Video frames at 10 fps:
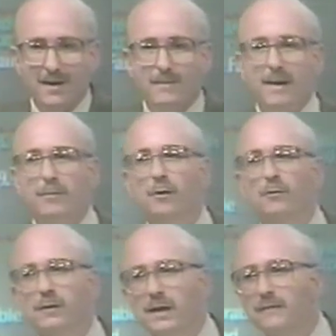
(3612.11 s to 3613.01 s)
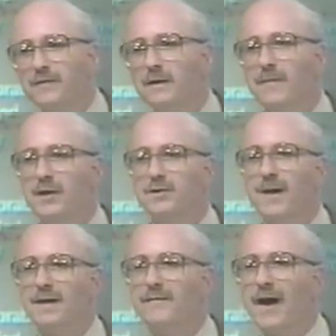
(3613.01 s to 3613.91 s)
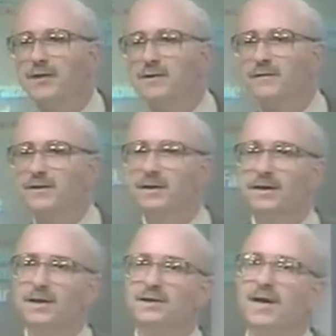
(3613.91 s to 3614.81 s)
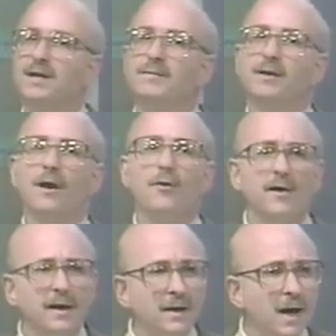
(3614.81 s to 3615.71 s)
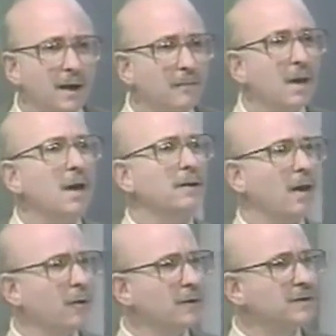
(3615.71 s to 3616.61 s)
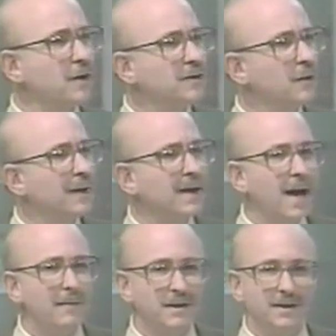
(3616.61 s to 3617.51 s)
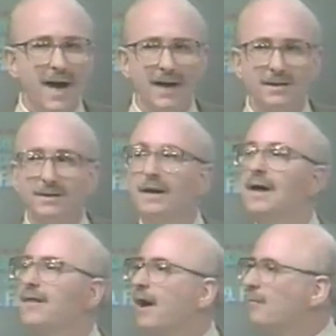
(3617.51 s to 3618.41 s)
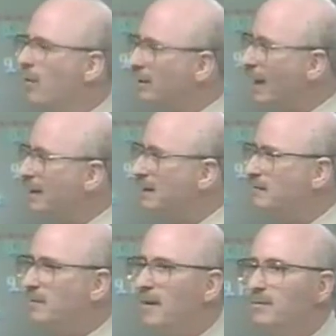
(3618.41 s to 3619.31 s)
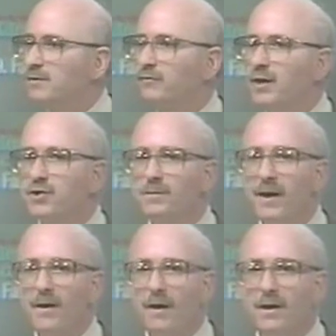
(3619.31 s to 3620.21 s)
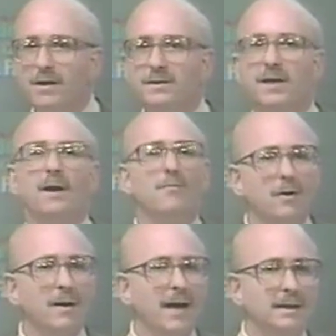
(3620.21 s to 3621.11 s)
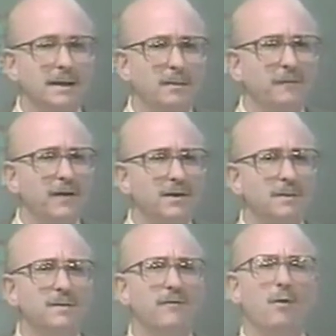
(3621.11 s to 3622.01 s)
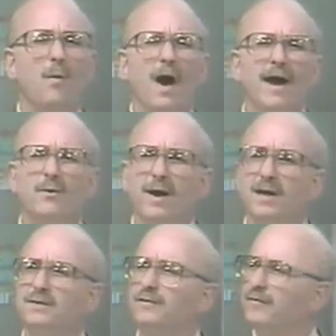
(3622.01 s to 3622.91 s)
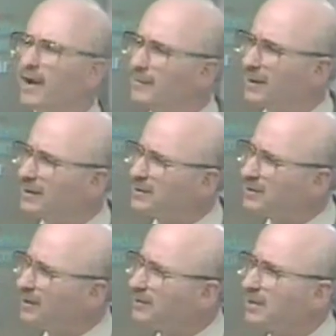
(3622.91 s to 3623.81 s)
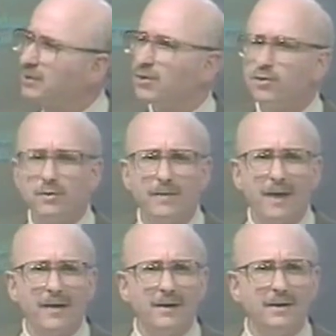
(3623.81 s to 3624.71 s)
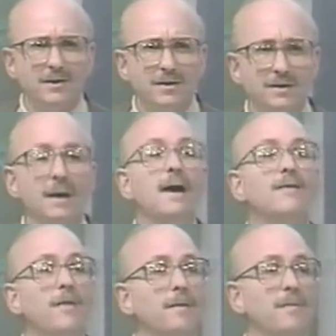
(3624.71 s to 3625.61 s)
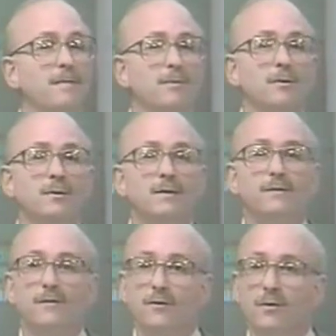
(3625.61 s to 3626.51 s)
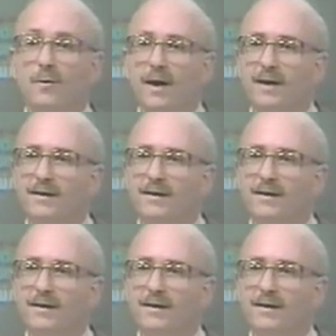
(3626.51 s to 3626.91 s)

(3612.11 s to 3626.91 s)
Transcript: People who live near major manufacturing facilities tend to be lower in income, lower in socioeconomic status. They are more likely to be members of racial minorities. They are more likely to be victims of a wide range of environmental insults and social pathologies than the people who live further away.